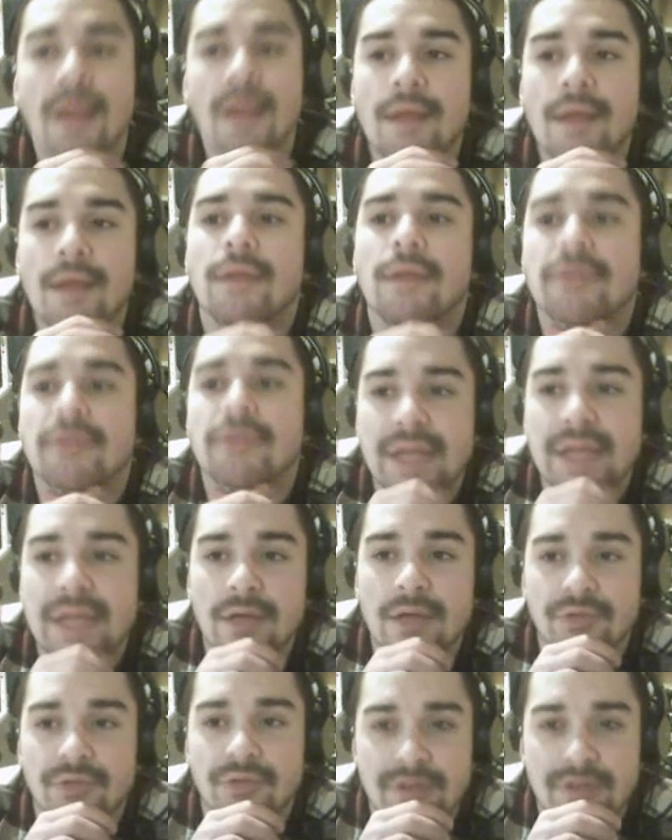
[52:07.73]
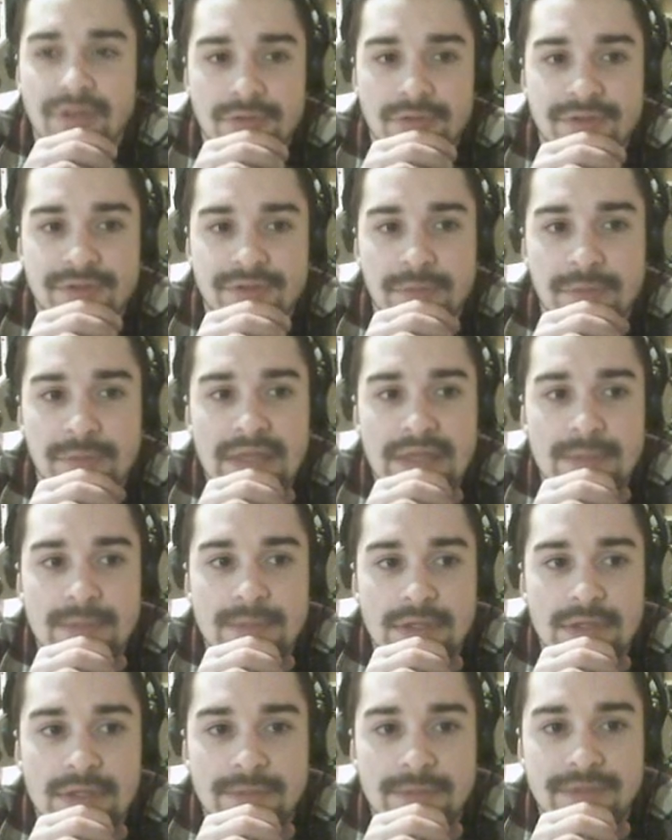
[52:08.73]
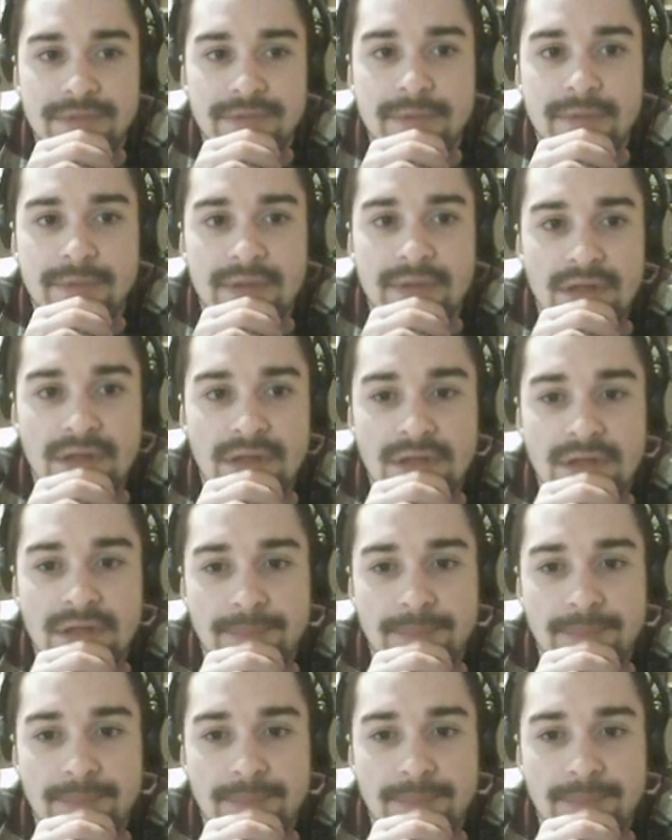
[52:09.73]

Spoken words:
So now Serral's supply blocks. What's going on?